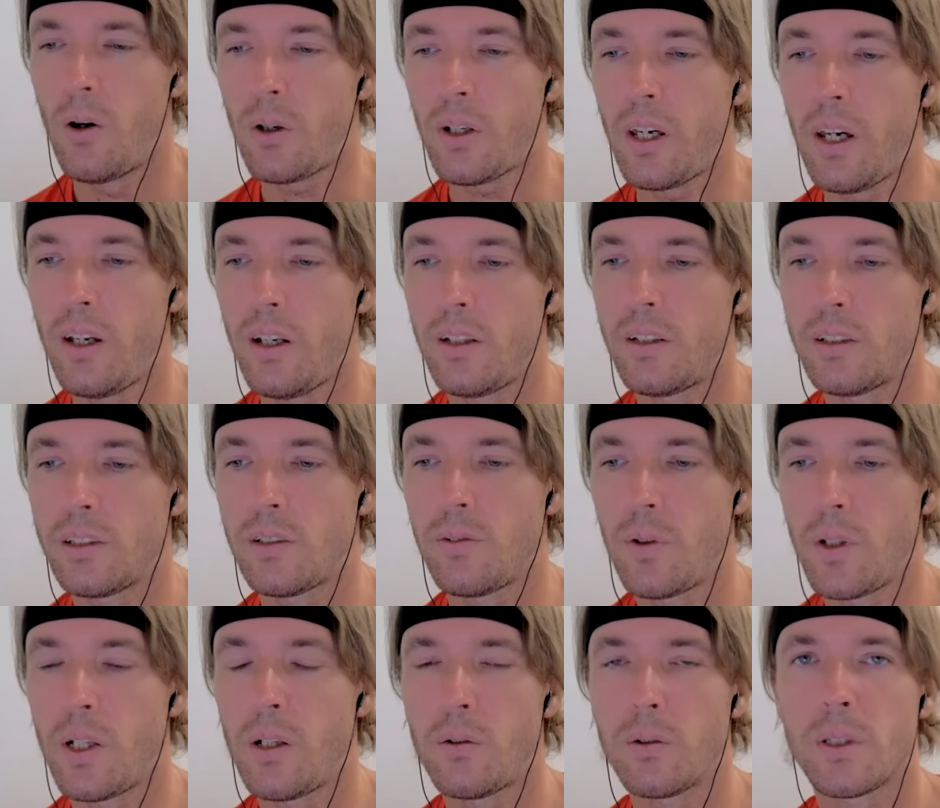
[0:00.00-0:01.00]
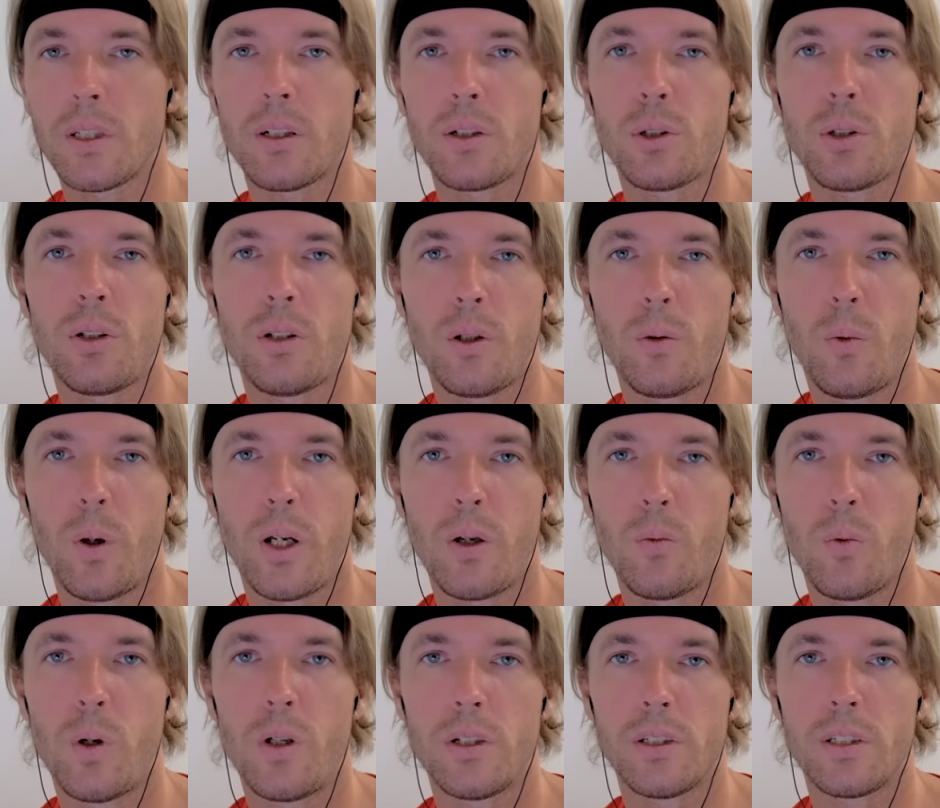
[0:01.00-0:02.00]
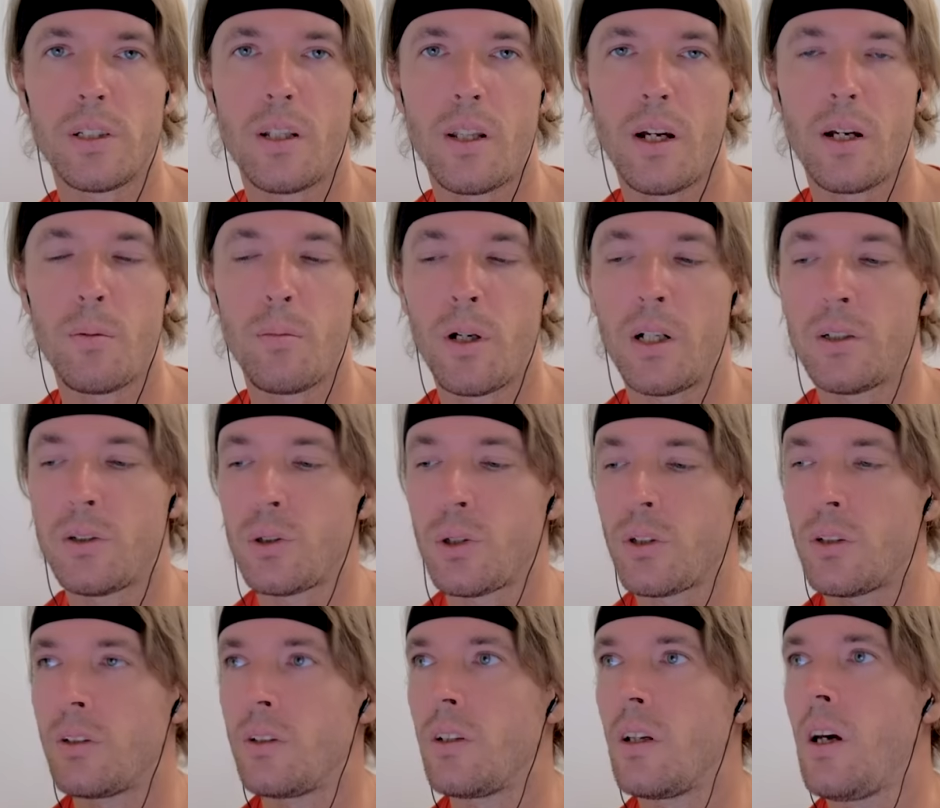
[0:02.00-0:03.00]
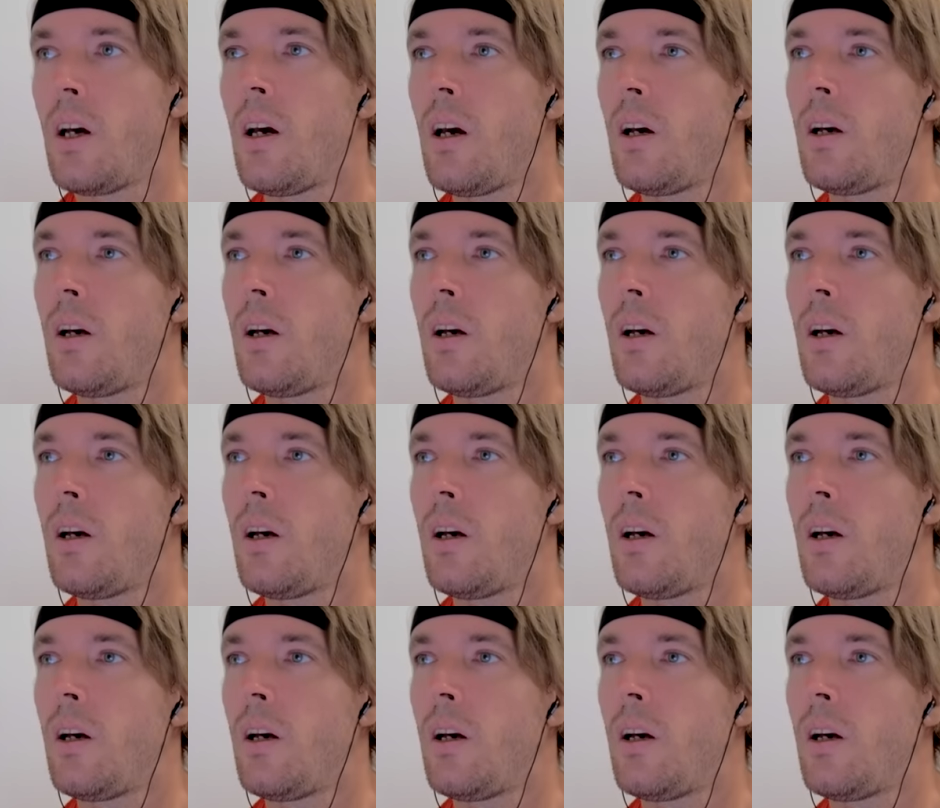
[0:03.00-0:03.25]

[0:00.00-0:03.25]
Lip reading: Okay, this video was actually way worse than I imagined.